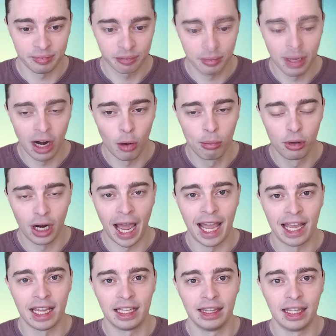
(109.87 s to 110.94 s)
And I'll put
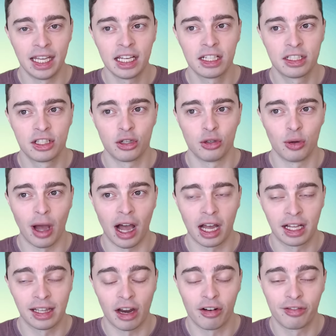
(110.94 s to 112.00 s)
a link to a
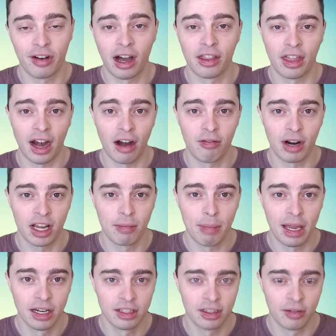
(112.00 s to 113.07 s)
clarifier that I
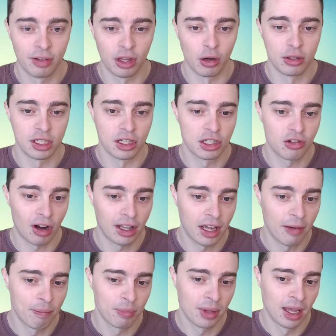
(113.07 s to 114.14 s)
recommend for those in Australia.